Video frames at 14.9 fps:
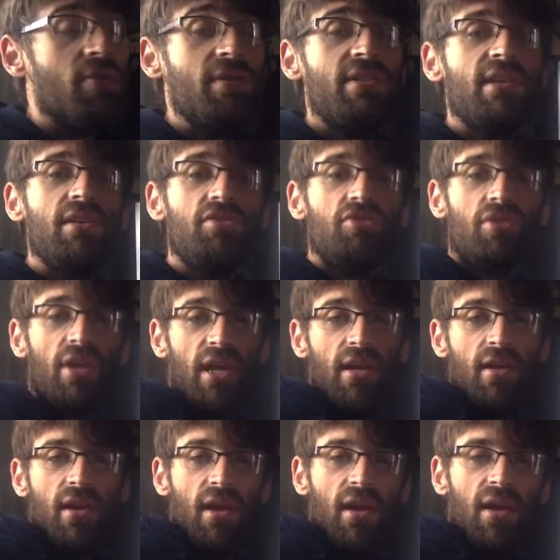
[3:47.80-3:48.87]
essentially,
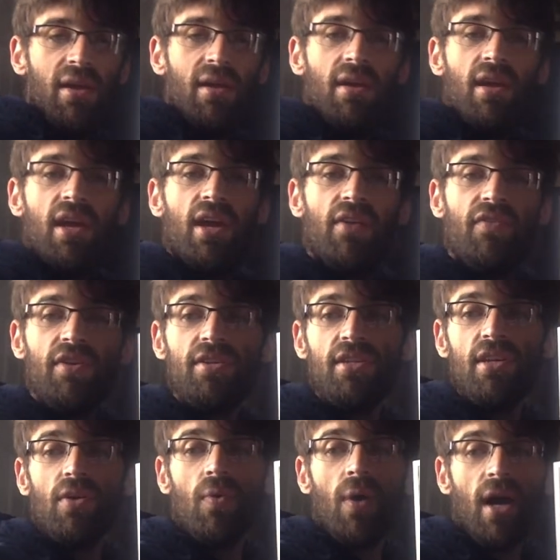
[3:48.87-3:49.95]
if it's
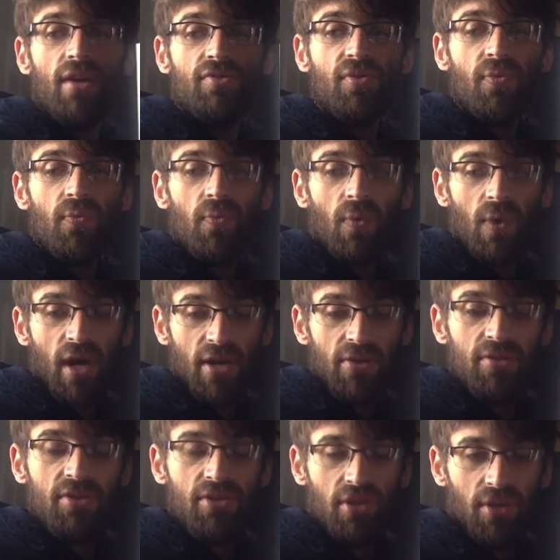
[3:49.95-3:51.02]
in quadrant 1 or
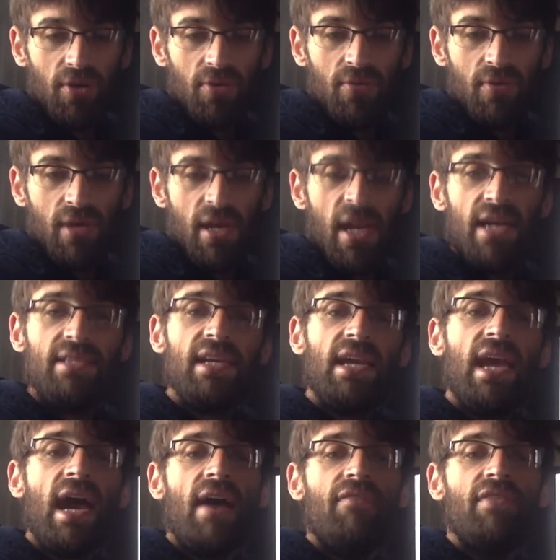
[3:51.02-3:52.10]
2, and I take
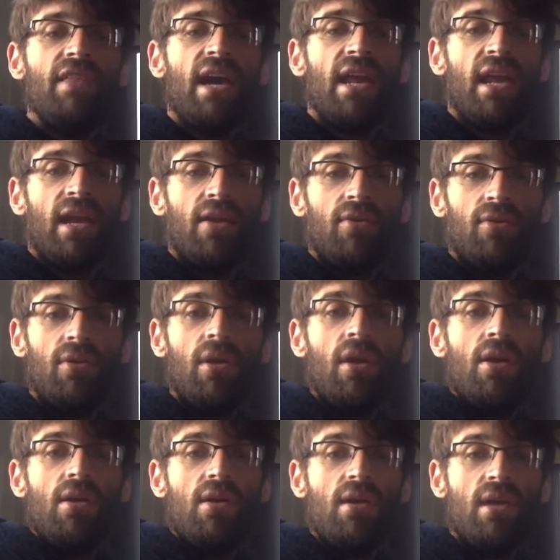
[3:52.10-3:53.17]
half of that angle,
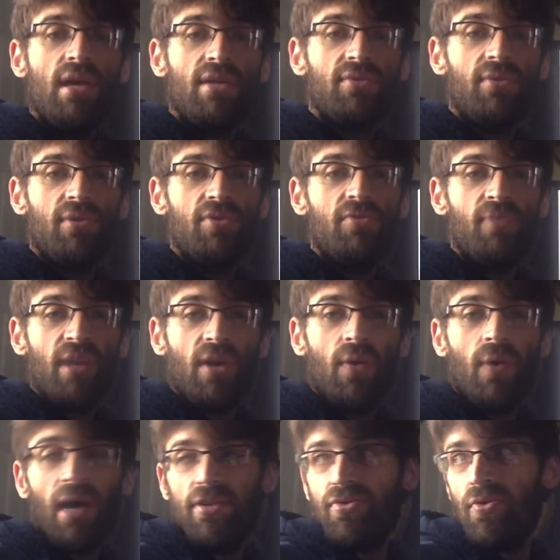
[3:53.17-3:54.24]
it's going to be in
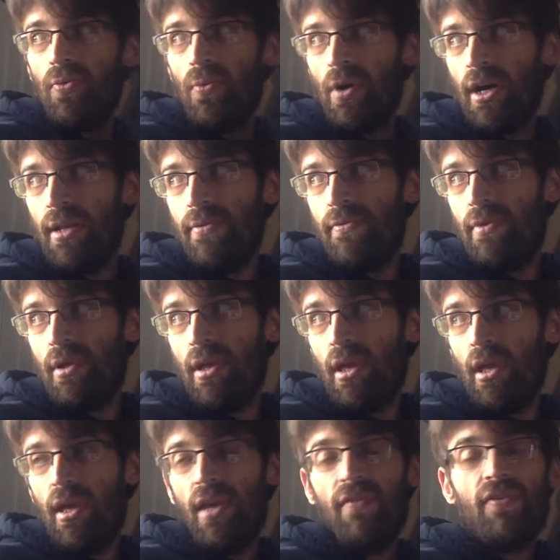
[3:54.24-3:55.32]
quadrant 1.
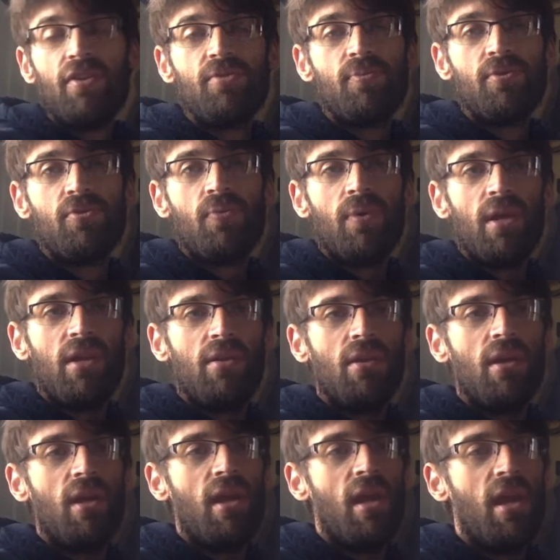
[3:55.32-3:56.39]
If it's
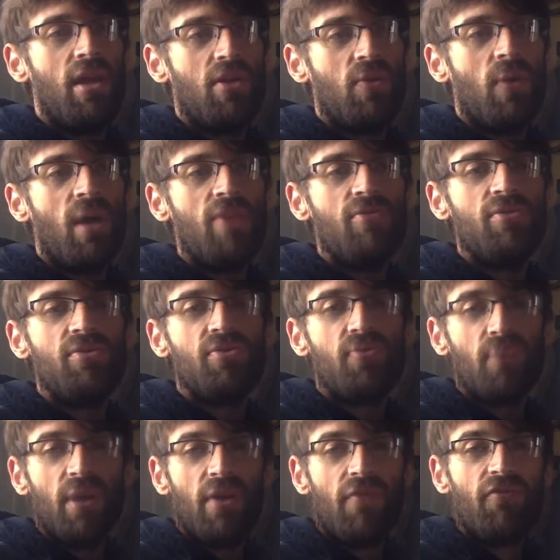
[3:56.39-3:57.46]
in quadrants
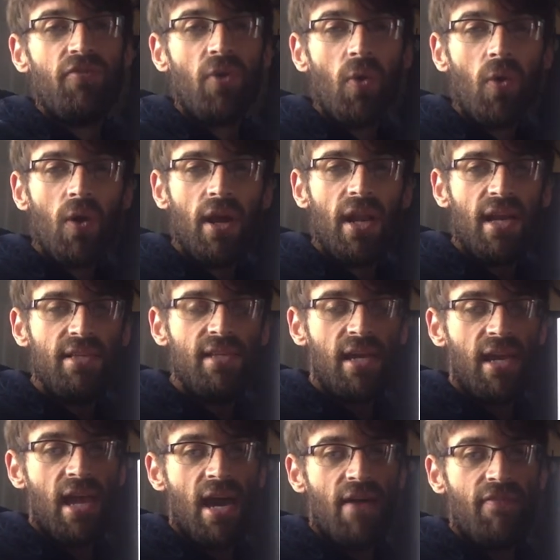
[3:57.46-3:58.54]
3 or 4, and I take
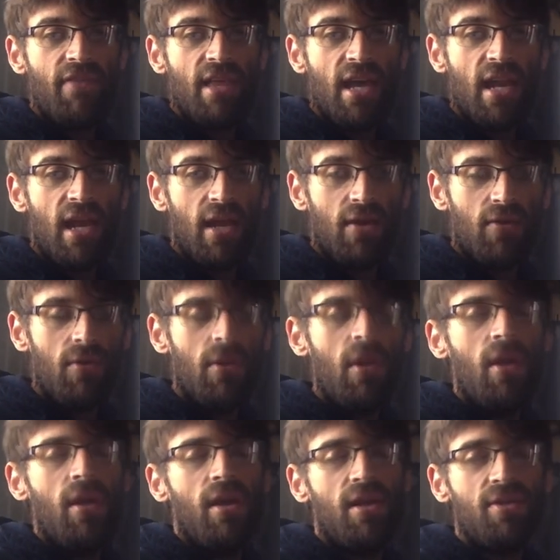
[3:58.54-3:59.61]
half of that angle,
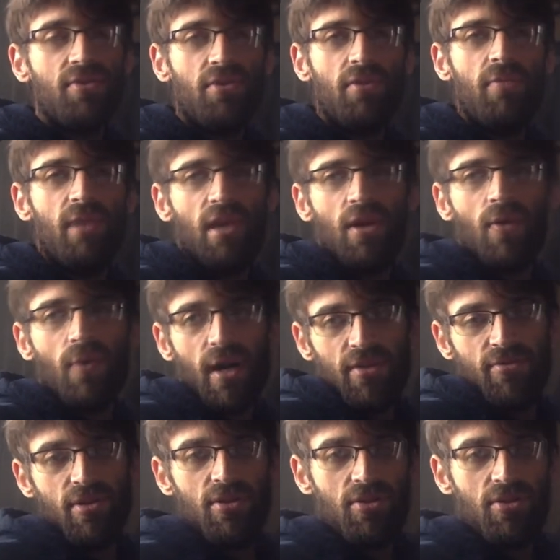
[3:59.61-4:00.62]
it's going to be in quadrant